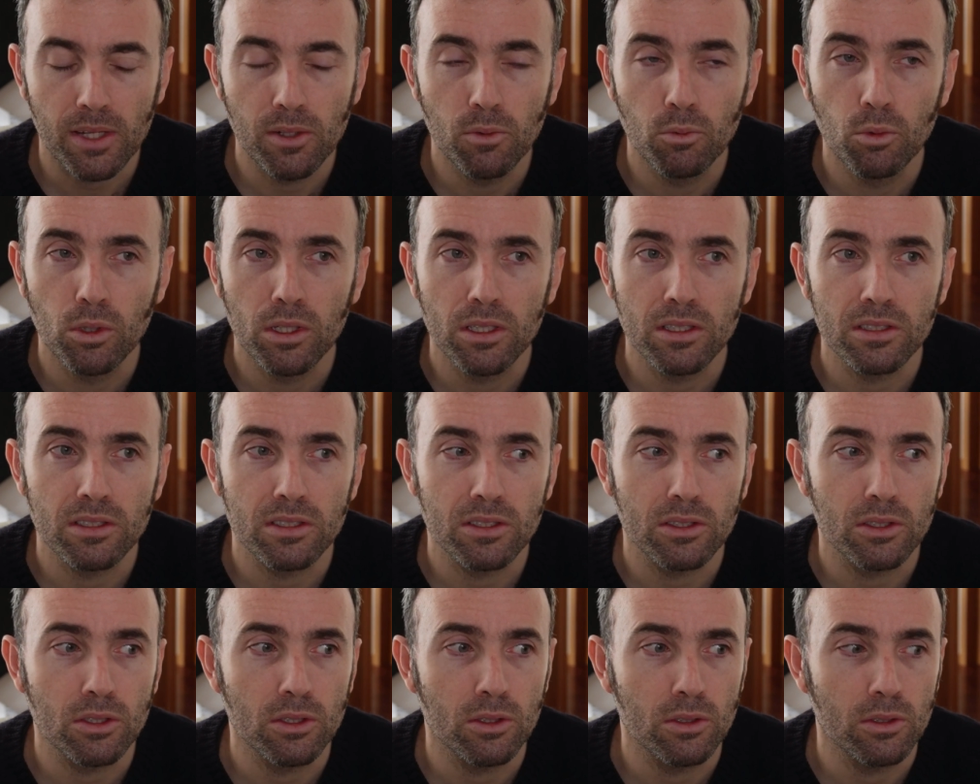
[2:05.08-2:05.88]

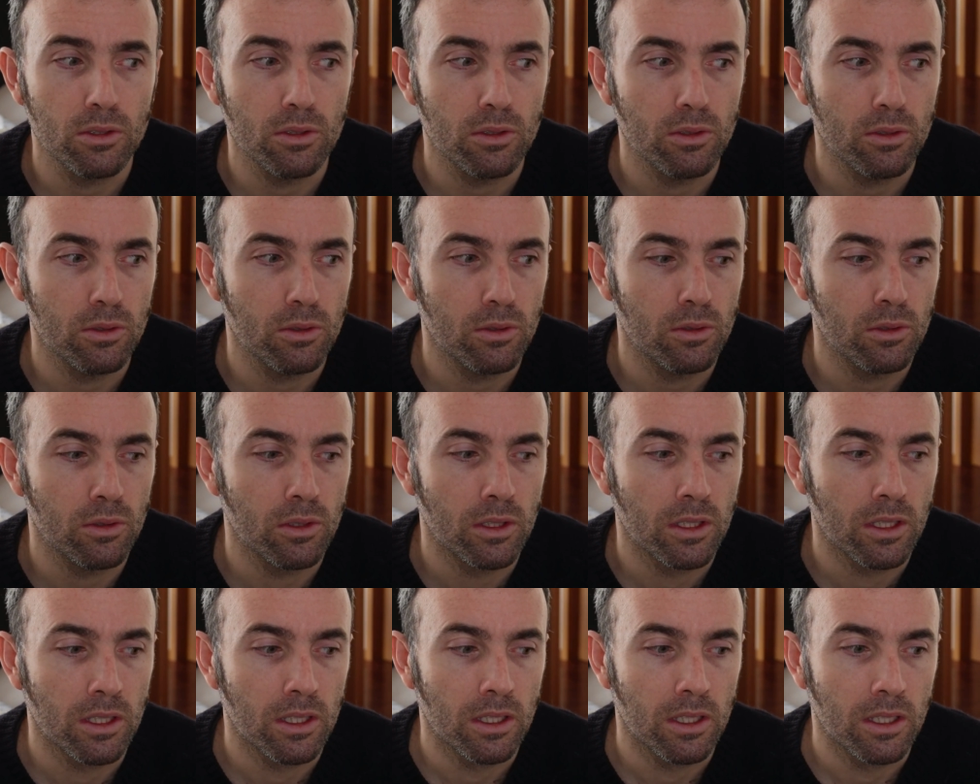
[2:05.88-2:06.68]
was to
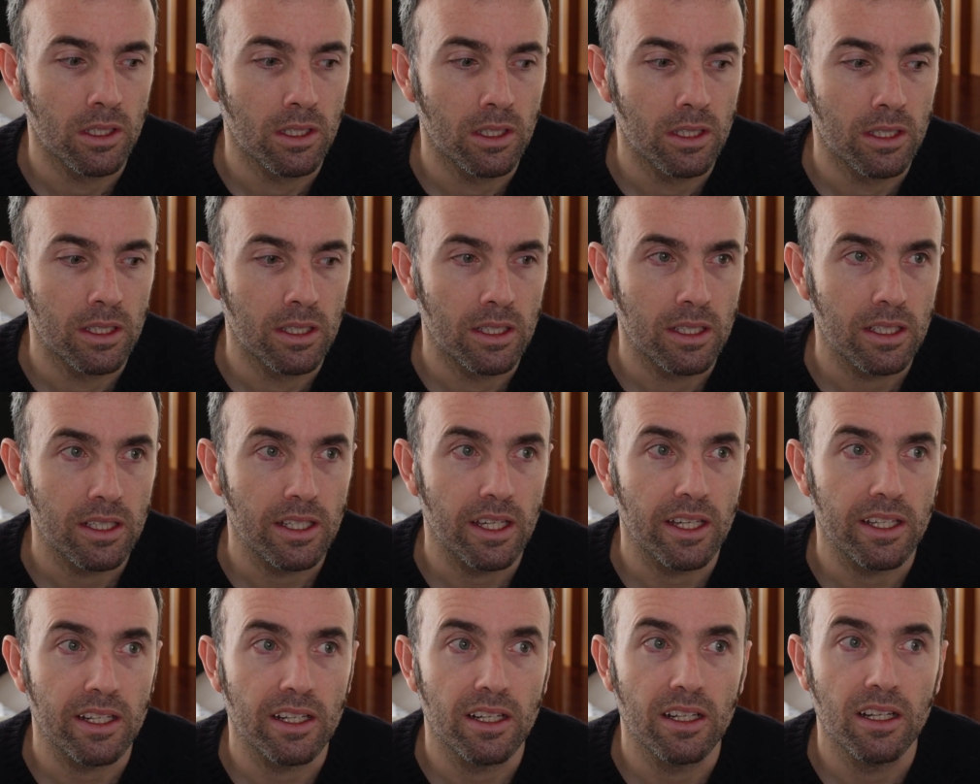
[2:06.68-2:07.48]

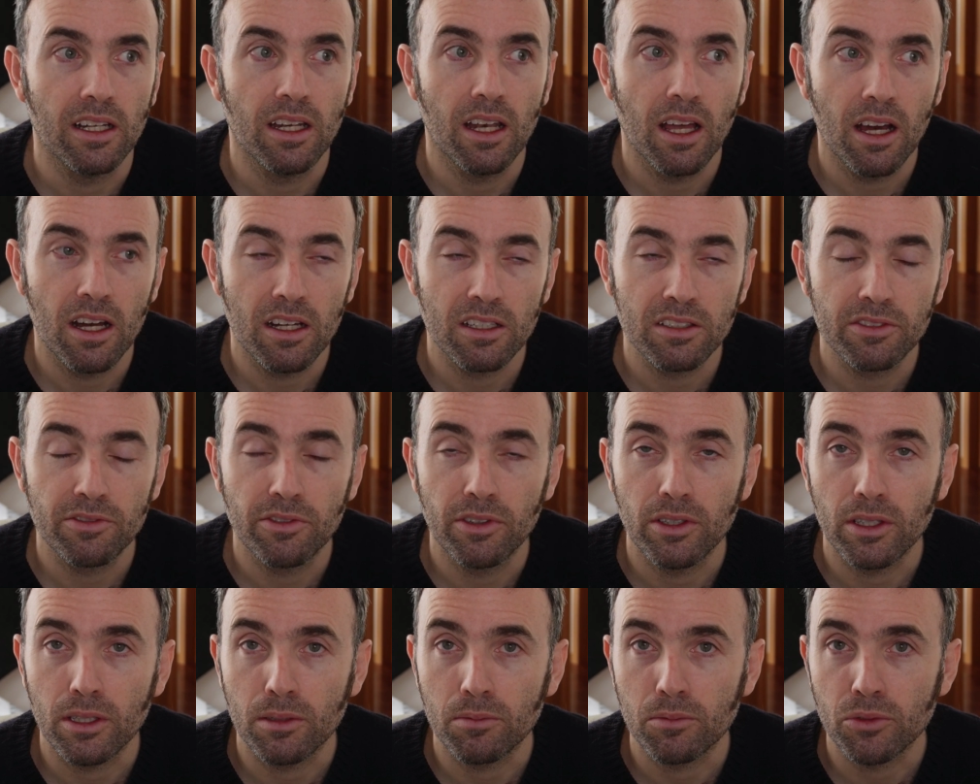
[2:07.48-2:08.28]
get a large
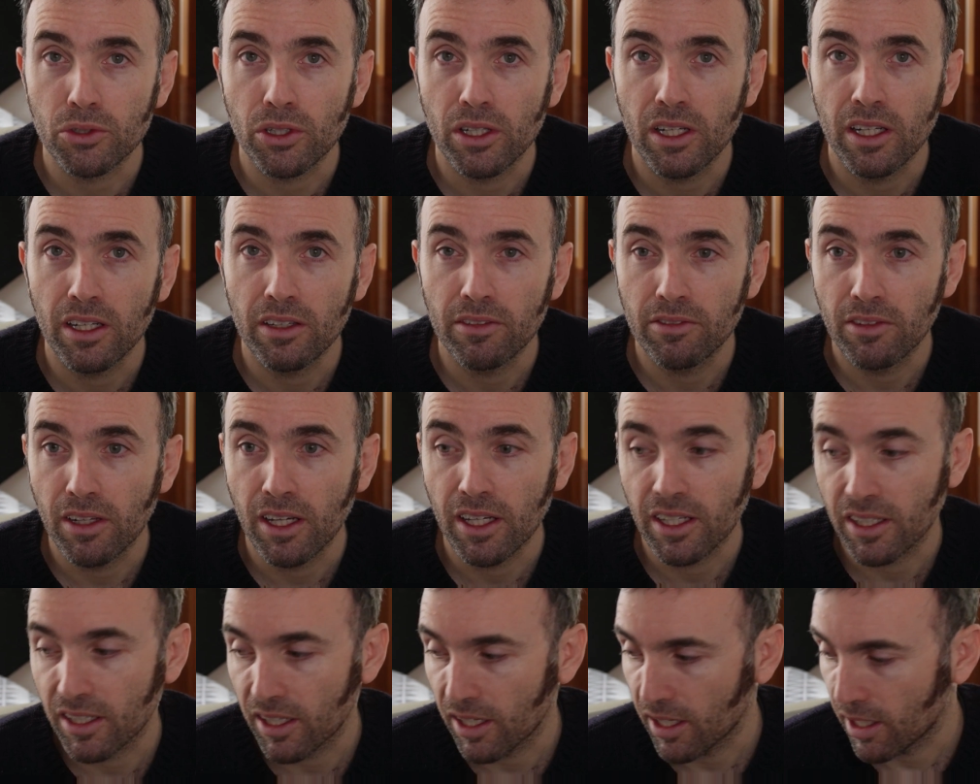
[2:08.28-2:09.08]
volume drive,
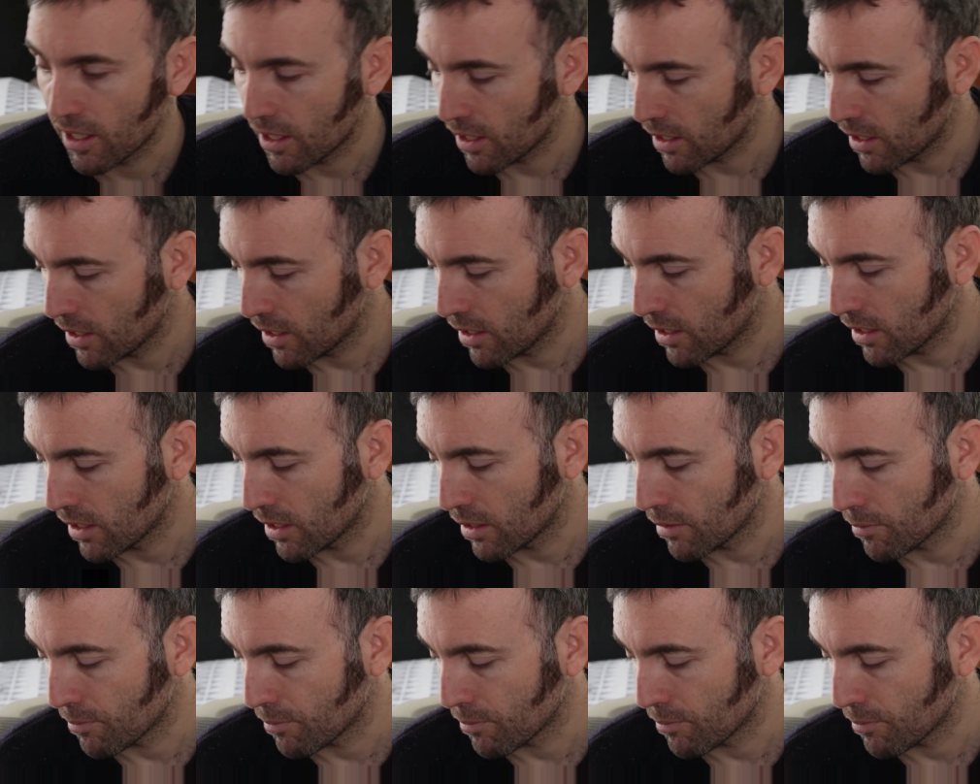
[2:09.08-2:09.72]
like I